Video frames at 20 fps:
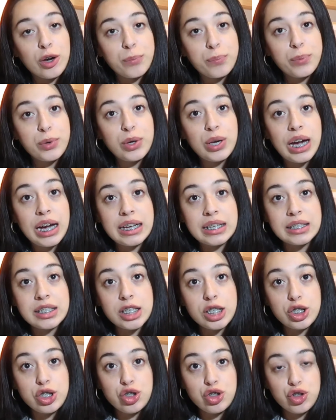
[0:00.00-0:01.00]
Hope you guys
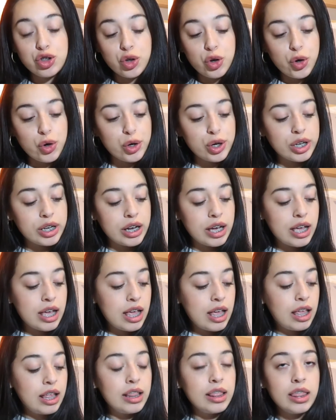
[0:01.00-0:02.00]
enjoyed,
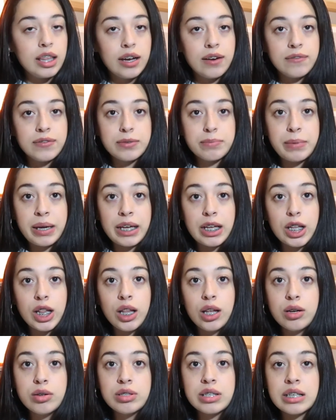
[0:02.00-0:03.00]
loved my
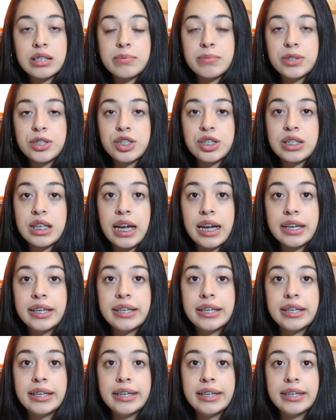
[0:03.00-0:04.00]
clothes as much as I
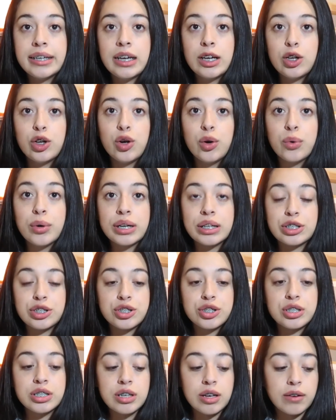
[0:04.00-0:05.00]
did. Go get
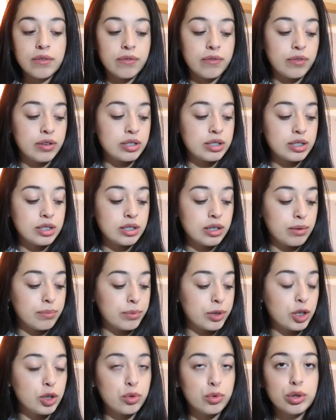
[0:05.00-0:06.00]
yourself
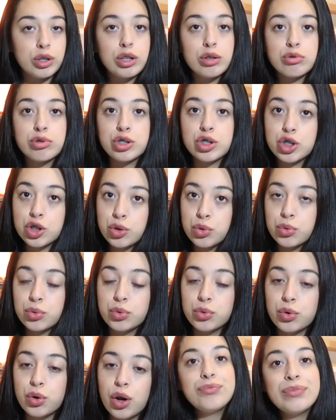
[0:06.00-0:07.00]
some cute clothes
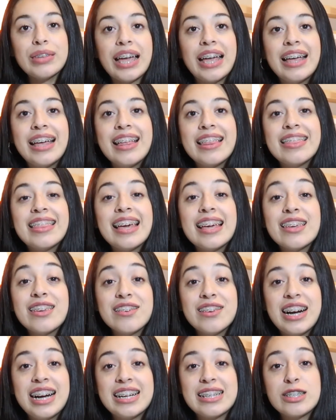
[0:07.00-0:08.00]
too. Thank
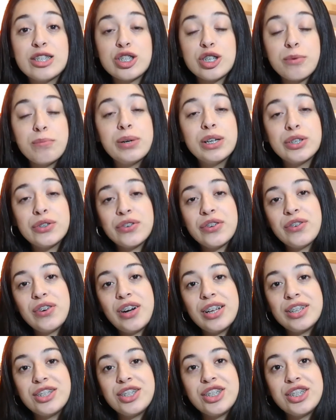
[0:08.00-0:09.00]
you guys so much for
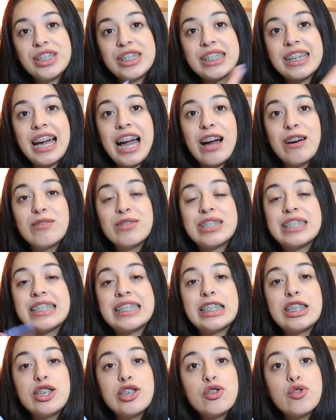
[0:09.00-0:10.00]
watching. I will
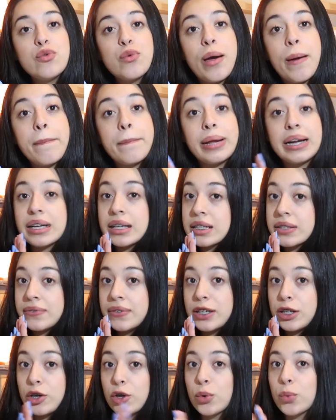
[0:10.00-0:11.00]
see you in my next
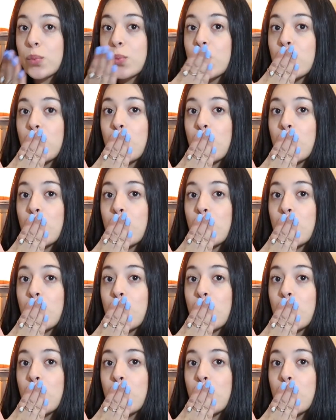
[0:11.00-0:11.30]
video.